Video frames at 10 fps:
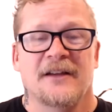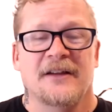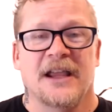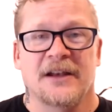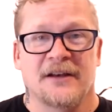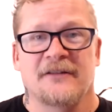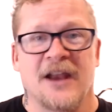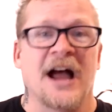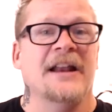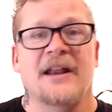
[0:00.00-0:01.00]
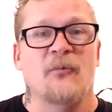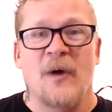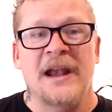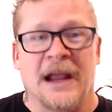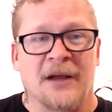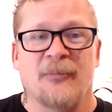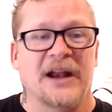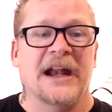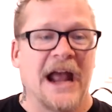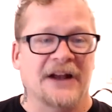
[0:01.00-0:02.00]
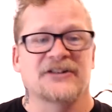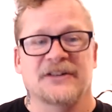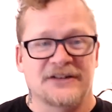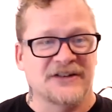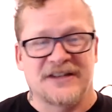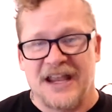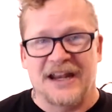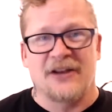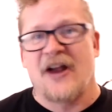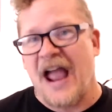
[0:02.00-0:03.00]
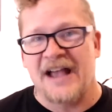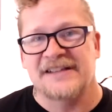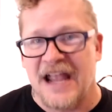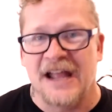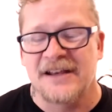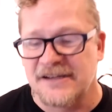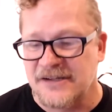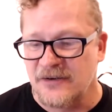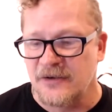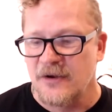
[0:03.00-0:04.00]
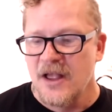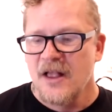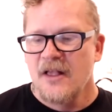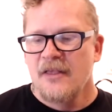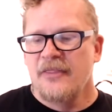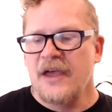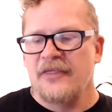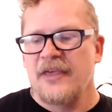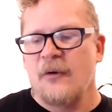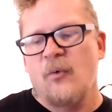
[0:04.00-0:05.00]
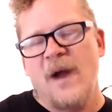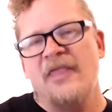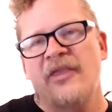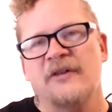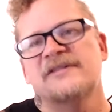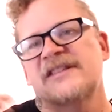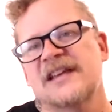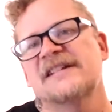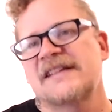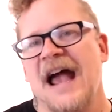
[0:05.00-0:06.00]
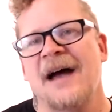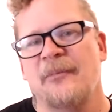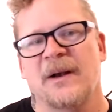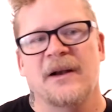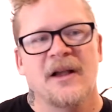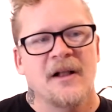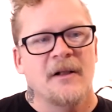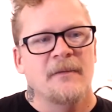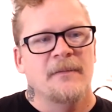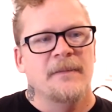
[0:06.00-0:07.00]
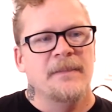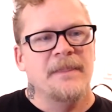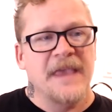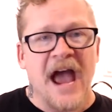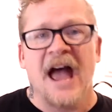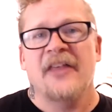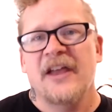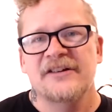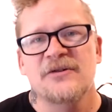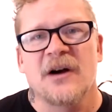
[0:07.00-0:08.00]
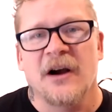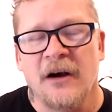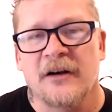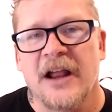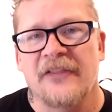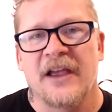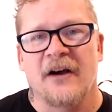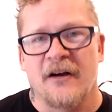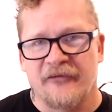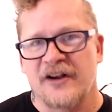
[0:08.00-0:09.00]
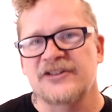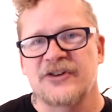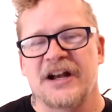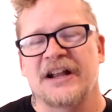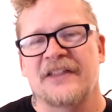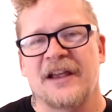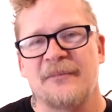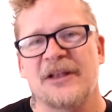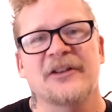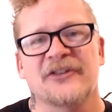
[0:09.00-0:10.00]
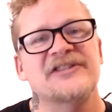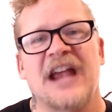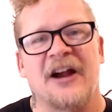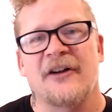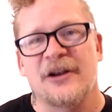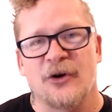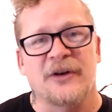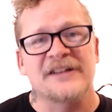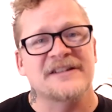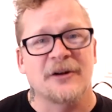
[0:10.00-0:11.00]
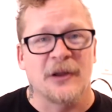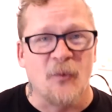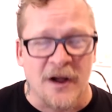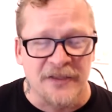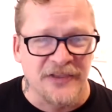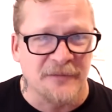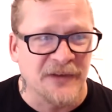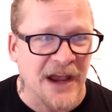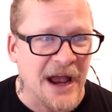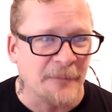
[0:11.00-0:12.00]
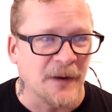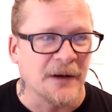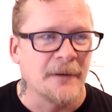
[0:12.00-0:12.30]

in not in winning, but in actually just getting your ass handed to you. That that when those things happen, yeah, they do hurt and they are frustrating and they can be a little scary. You don't necessarily want them to happen.